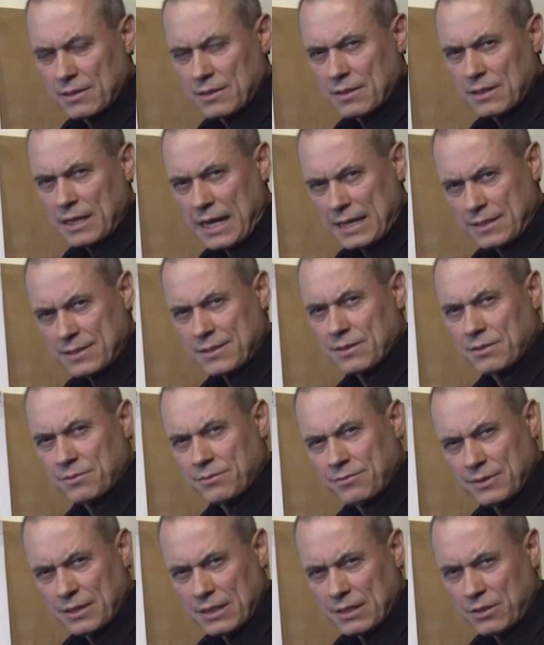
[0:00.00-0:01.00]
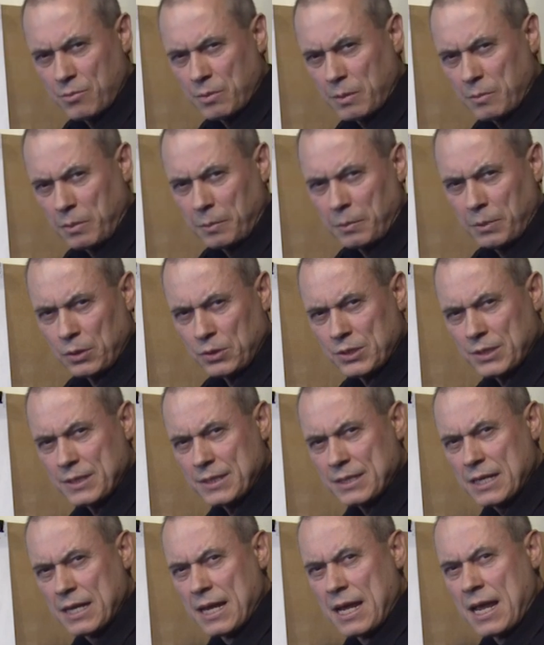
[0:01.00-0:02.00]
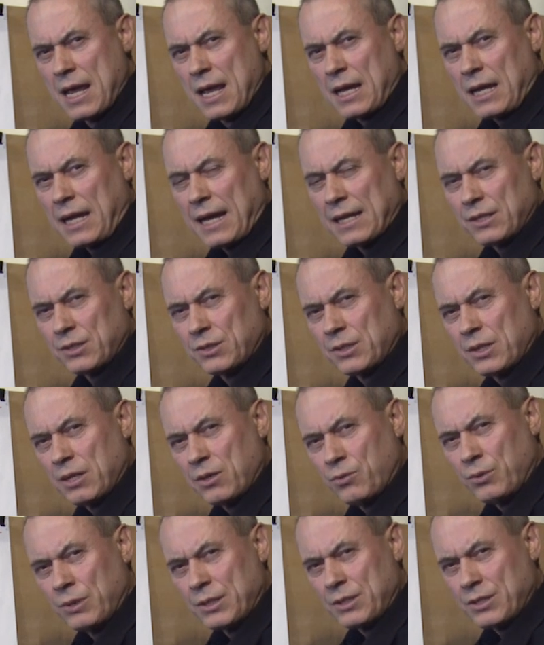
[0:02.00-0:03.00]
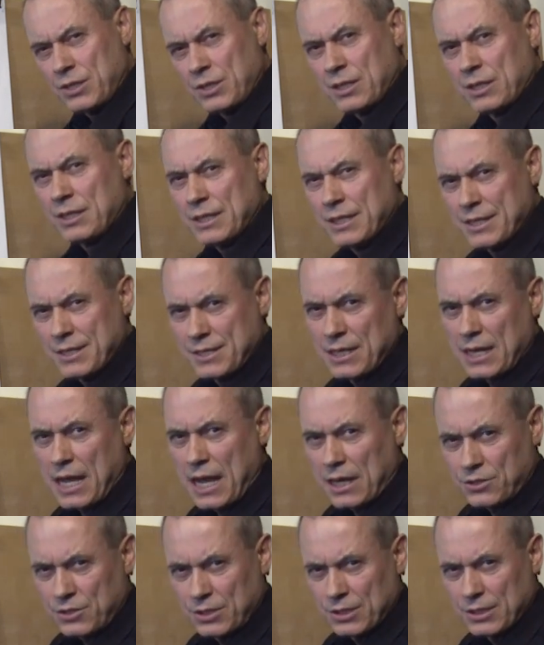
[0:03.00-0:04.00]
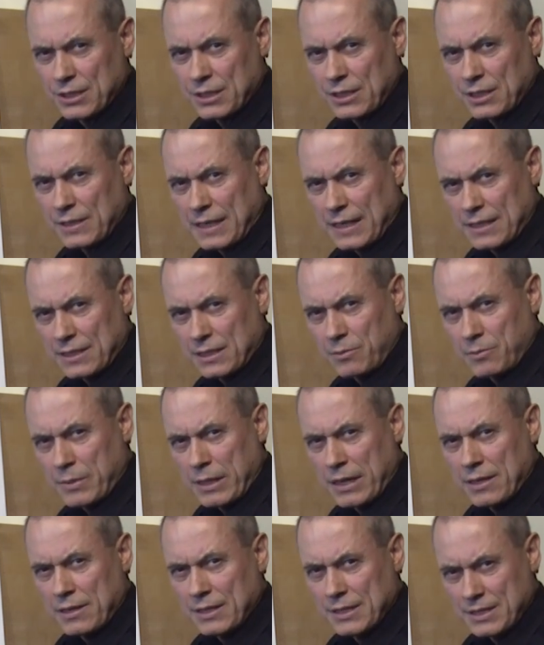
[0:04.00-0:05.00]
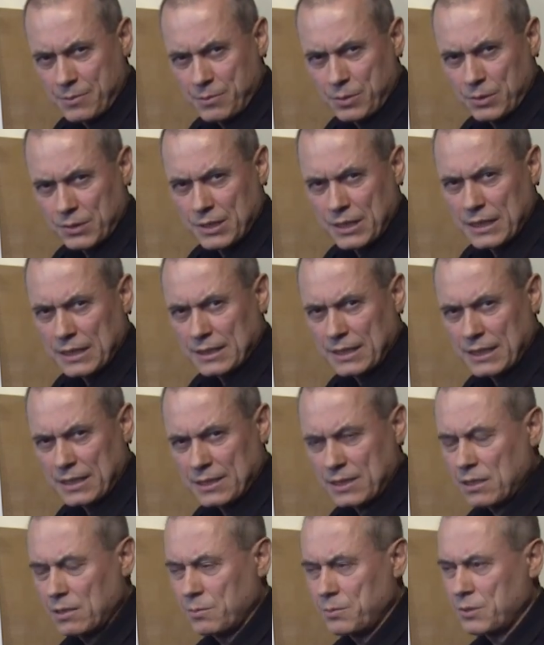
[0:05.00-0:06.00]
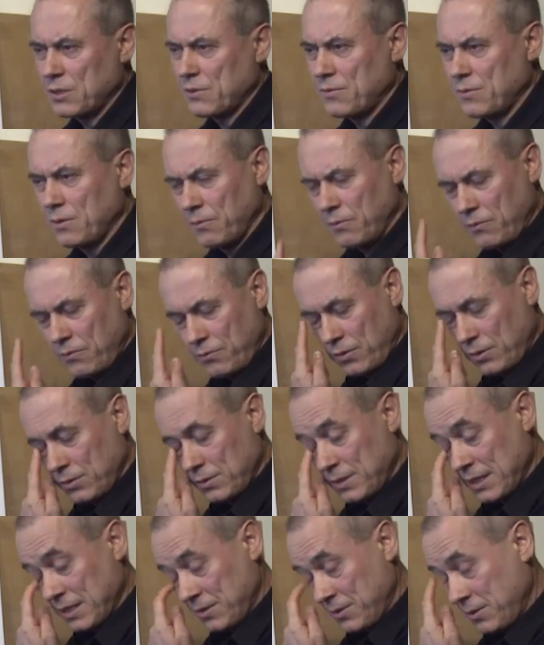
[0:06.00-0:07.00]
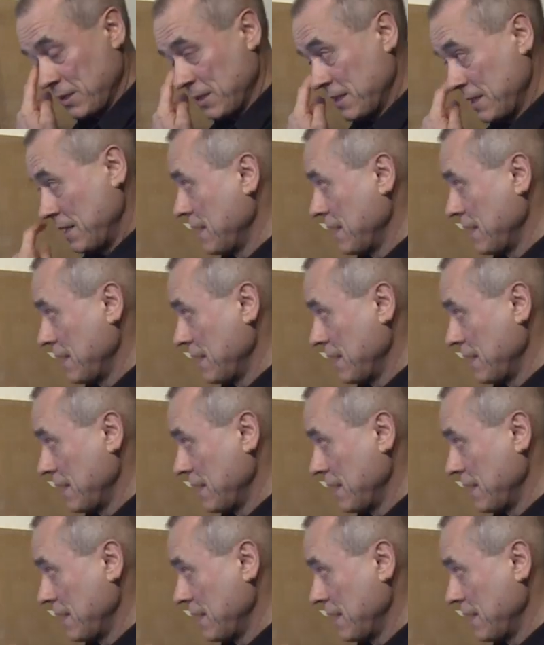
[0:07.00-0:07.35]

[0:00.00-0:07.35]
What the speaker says: heads of human proportions canon, which is actually created by Lysippos, Greek sculptor from 4th century